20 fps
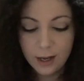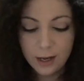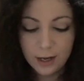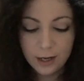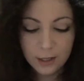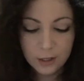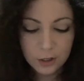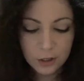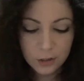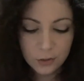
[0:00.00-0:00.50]

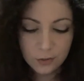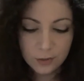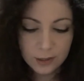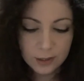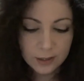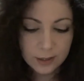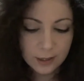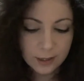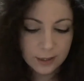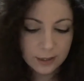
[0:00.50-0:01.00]
I show
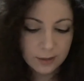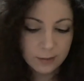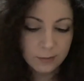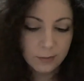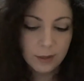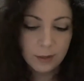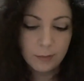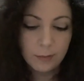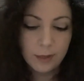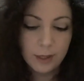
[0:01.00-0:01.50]
this item
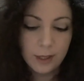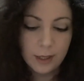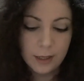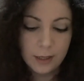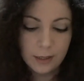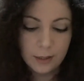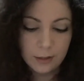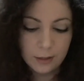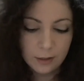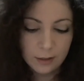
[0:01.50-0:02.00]
in my
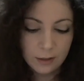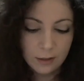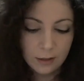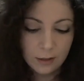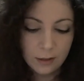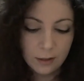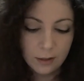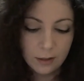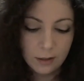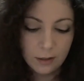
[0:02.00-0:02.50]

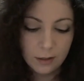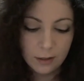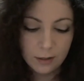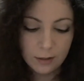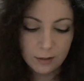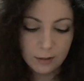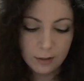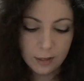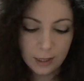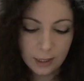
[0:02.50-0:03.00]

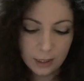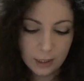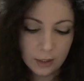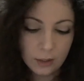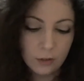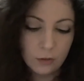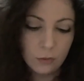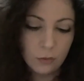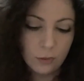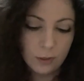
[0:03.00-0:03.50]
thank
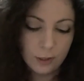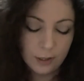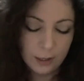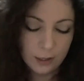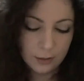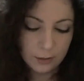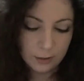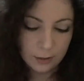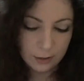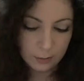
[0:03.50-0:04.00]
you
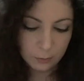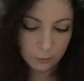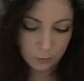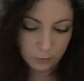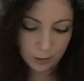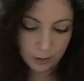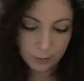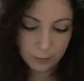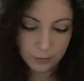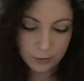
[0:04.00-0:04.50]
1000
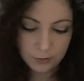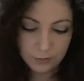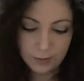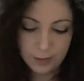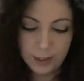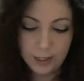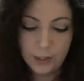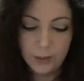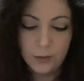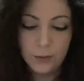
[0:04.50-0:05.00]
subscribers
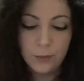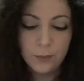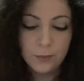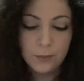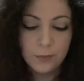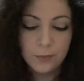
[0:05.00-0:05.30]
video,